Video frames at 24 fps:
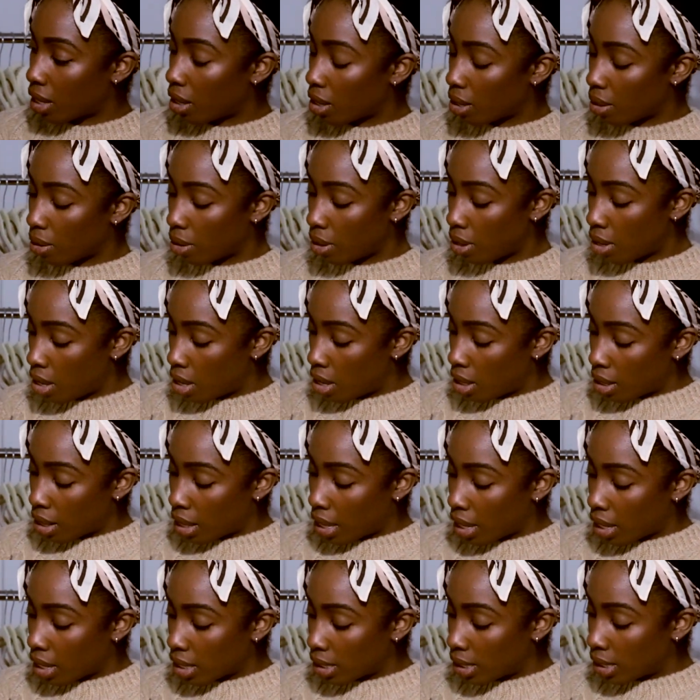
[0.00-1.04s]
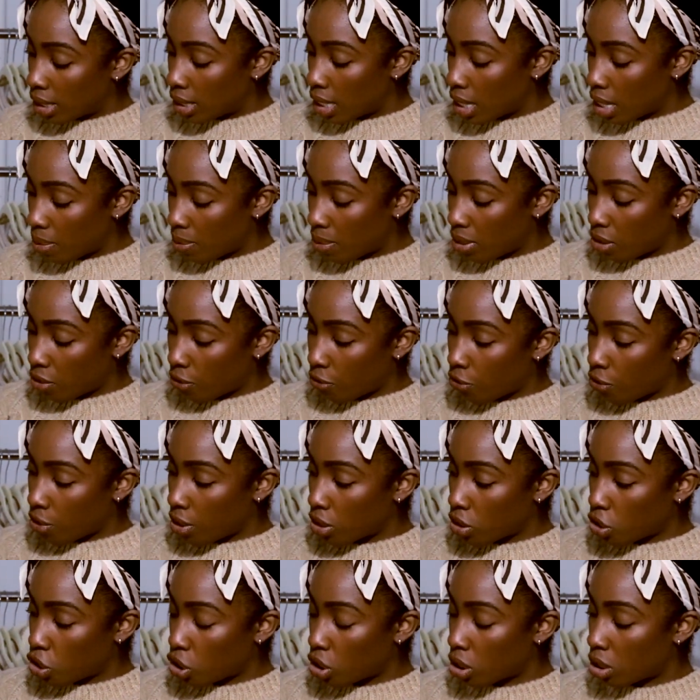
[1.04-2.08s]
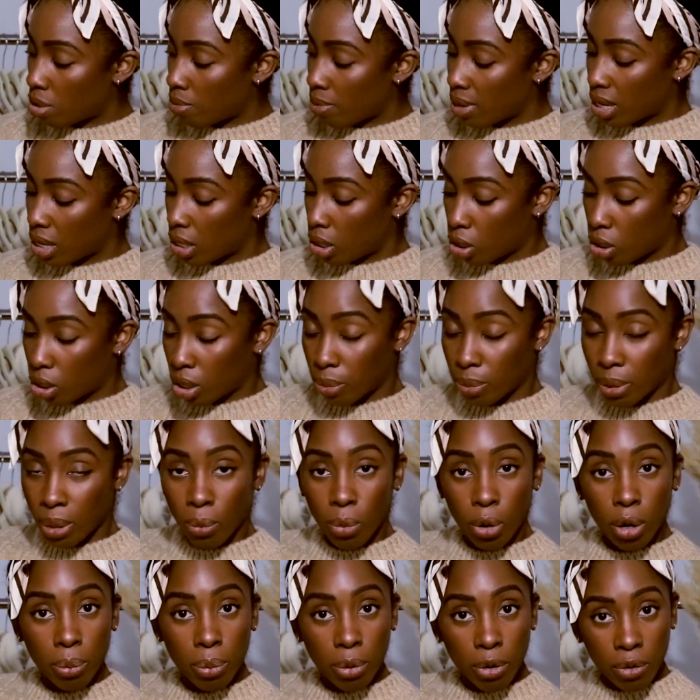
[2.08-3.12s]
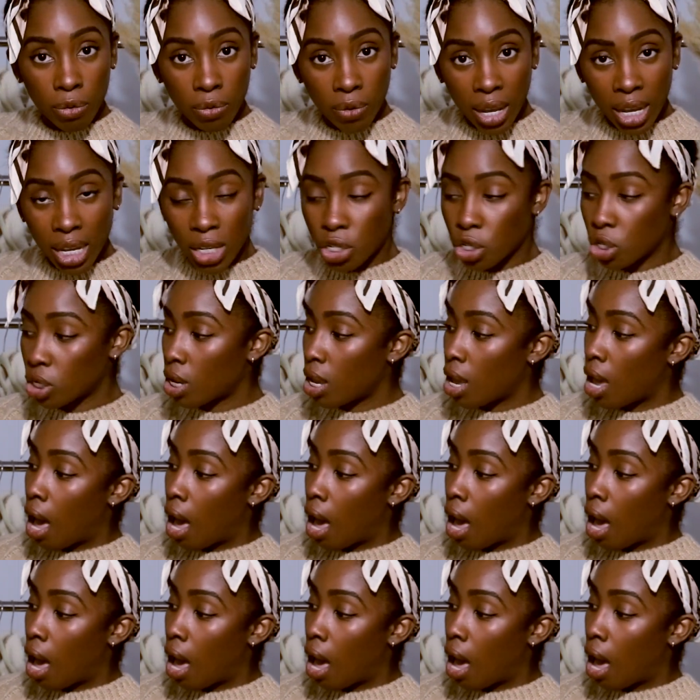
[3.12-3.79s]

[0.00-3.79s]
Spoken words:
a seam in the front just to make it look a bit more profesh.